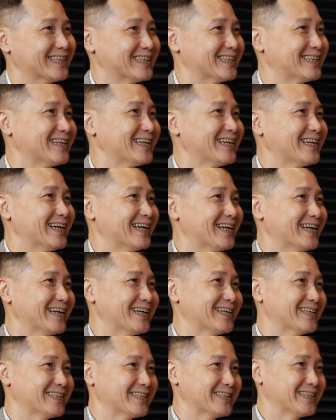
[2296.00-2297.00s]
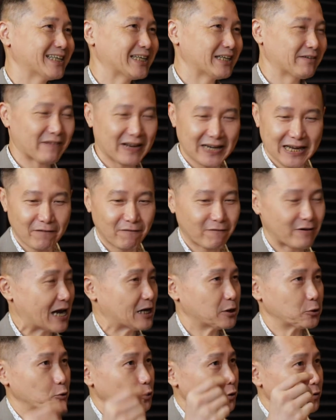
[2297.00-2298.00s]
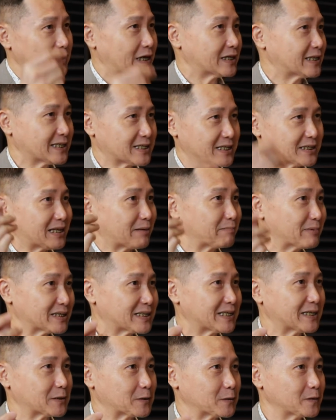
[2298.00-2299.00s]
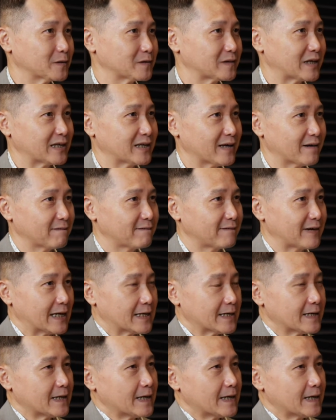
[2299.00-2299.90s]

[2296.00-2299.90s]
Yeah, and when they've read, you know that there's a double tick to know that you have read.